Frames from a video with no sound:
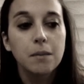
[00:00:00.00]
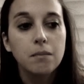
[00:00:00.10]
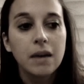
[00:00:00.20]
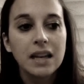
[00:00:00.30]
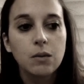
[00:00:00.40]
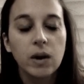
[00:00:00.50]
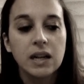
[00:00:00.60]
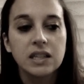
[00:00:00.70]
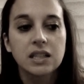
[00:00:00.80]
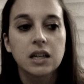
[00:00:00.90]
In many
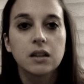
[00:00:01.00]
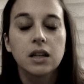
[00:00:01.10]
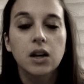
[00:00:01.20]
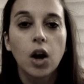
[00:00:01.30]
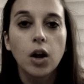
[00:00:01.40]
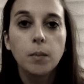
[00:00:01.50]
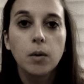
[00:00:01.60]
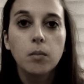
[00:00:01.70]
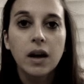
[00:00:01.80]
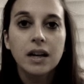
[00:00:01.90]
ways, I think
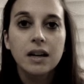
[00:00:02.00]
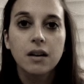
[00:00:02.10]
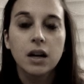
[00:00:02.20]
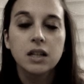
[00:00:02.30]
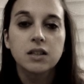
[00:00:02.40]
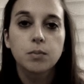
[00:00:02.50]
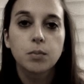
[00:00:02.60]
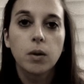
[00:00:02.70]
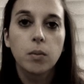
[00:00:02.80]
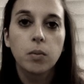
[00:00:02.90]
open mic nights are
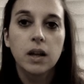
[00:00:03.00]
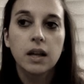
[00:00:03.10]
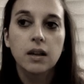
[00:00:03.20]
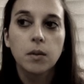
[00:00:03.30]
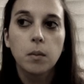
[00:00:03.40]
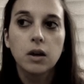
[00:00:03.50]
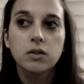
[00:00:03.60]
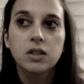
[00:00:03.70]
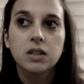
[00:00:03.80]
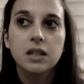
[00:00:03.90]
probably the
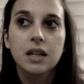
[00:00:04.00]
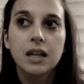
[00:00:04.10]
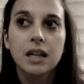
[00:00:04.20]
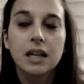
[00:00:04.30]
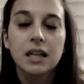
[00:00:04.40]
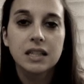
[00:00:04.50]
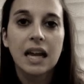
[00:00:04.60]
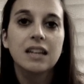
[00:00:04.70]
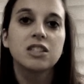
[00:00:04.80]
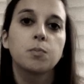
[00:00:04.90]
most
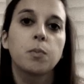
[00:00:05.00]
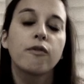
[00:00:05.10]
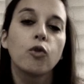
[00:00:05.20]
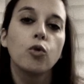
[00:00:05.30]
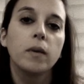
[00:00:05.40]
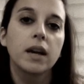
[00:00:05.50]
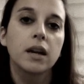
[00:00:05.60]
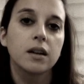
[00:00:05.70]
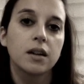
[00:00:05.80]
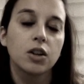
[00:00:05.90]
intense
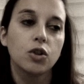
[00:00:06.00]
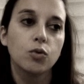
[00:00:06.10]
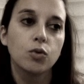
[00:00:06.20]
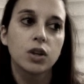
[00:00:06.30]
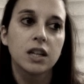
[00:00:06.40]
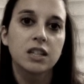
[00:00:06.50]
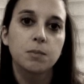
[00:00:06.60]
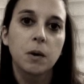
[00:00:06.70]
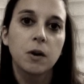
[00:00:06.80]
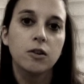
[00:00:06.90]
performing you can
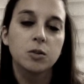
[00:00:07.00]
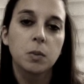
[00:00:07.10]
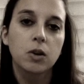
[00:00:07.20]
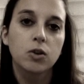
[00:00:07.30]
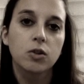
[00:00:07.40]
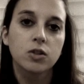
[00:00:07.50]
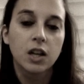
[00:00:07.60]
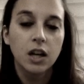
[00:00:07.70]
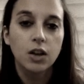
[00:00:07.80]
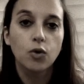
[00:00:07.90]
experience,
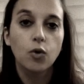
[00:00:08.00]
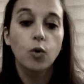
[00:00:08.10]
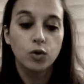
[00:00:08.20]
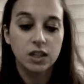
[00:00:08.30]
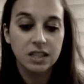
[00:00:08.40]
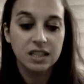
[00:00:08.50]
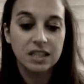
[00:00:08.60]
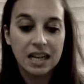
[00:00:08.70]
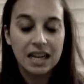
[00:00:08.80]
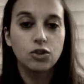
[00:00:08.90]
because your audience
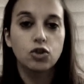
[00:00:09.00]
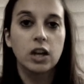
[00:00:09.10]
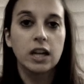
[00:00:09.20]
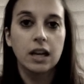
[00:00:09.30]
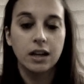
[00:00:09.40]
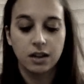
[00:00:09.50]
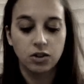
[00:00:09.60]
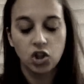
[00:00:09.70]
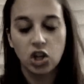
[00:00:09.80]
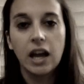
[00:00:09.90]
is literally like
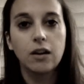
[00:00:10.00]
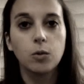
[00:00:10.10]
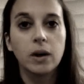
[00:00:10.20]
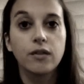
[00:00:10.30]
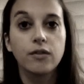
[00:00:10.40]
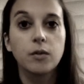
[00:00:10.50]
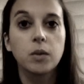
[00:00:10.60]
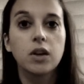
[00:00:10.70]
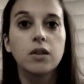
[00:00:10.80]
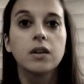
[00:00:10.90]
a chair away
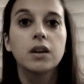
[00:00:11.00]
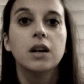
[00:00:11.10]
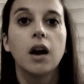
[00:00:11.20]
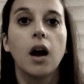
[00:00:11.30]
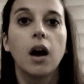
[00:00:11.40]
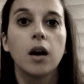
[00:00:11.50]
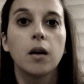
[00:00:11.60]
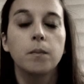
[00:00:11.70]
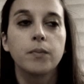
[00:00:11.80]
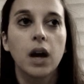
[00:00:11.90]
from you.
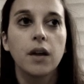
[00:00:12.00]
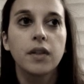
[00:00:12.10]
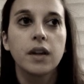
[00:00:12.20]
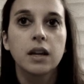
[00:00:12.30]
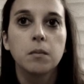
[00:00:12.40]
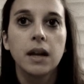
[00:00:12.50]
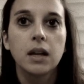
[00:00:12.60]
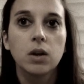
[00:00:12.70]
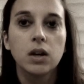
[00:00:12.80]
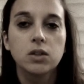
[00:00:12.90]
I think in
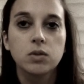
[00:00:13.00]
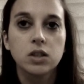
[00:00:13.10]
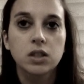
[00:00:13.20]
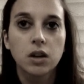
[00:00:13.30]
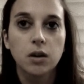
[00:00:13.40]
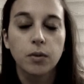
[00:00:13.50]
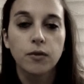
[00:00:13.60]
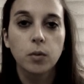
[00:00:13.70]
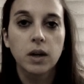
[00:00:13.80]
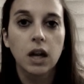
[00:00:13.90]
many ways when you start
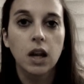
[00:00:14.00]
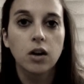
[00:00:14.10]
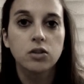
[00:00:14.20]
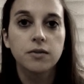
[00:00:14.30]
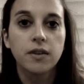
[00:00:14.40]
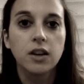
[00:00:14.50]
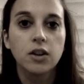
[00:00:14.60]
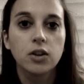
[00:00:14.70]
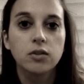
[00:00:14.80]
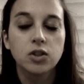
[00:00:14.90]
performing in larger
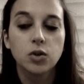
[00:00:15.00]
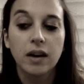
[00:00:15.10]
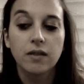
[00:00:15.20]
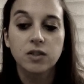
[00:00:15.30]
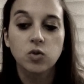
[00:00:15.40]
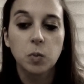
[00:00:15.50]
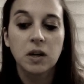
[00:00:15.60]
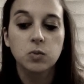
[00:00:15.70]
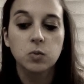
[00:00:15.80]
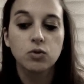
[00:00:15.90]
venues, you have some
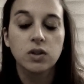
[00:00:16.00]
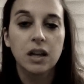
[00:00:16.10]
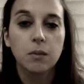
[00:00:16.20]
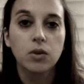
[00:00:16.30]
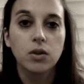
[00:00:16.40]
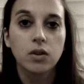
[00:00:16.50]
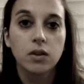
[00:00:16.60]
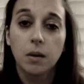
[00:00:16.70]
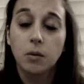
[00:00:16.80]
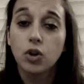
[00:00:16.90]
space between them
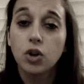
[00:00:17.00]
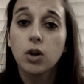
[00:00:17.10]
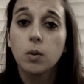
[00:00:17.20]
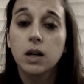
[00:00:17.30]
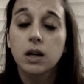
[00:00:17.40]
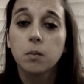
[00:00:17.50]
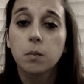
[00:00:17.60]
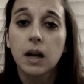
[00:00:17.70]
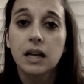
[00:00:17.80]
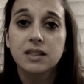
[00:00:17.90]
and you, and it can
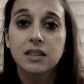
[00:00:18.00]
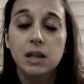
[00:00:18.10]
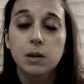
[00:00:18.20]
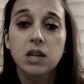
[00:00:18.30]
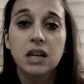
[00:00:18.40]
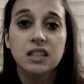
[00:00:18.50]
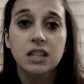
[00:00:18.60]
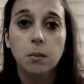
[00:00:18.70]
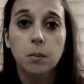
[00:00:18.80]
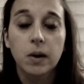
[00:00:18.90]
be less
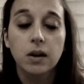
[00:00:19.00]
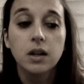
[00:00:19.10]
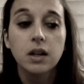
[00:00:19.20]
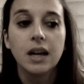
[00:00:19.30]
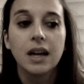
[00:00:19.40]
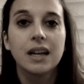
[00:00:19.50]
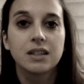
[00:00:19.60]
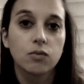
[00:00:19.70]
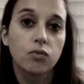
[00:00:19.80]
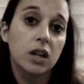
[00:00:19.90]
intimidating, but
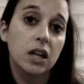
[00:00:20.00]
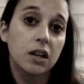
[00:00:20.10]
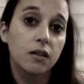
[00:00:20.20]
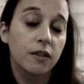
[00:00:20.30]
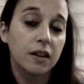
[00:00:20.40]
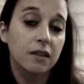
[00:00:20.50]
it's a really good